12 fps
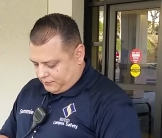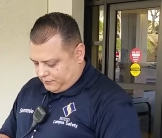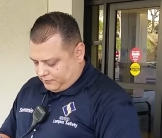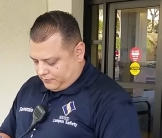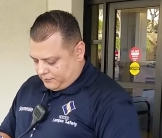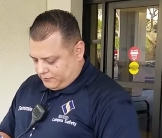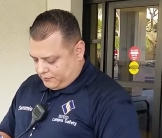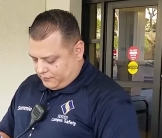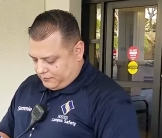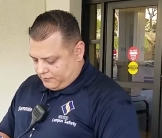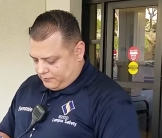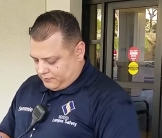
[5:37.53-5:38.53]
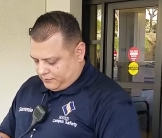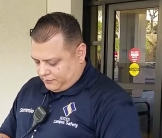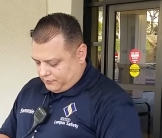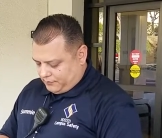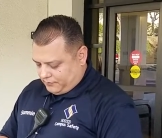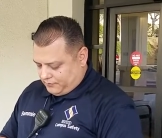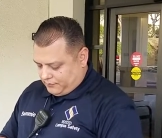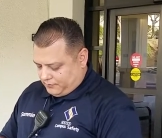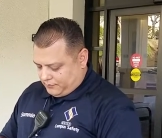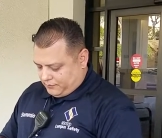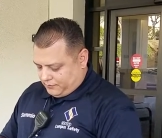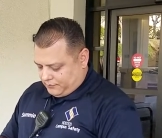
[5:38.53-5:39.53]

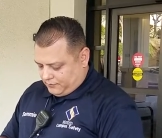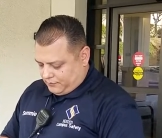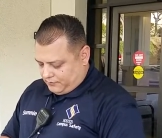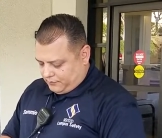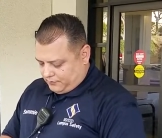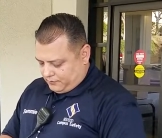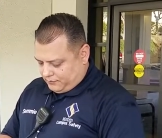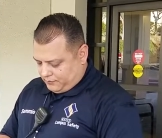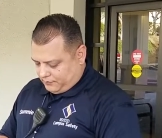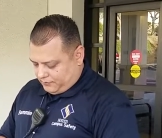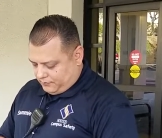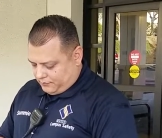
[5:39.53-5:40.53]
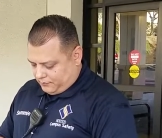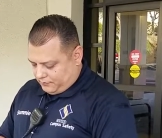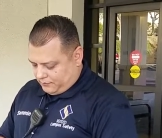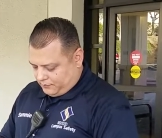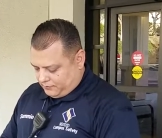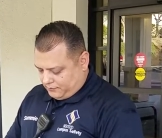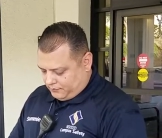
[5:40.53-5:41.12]
(silence)